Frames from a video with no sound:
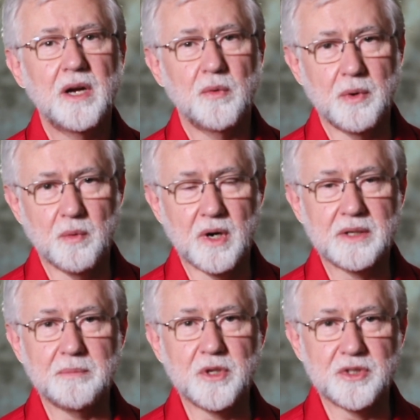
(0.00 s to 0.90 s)
We
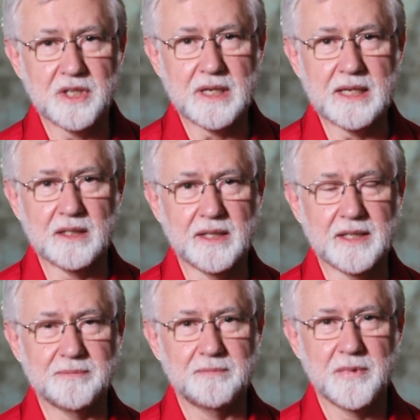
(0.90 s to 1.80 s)
welcome you to healing.
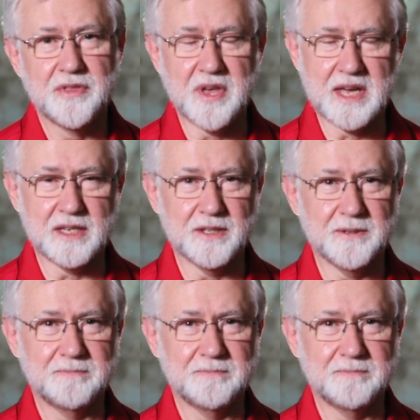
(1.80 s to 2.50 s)
Thank you.